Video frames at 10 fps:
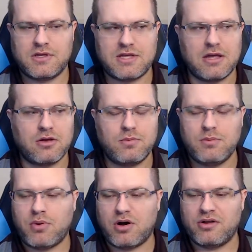That could be
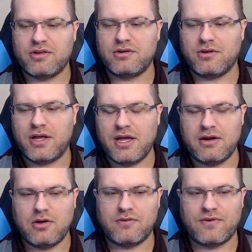part of the delay,
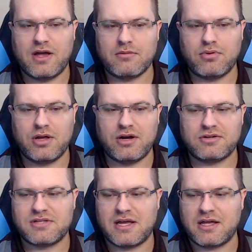notifying
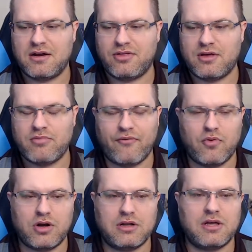players, that kind of thing,
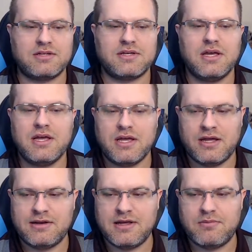before it does
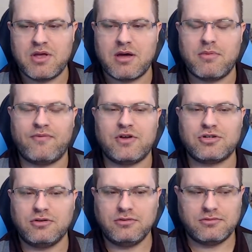indeed become
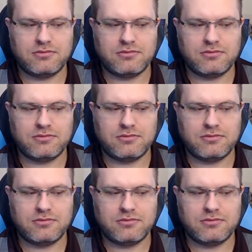official.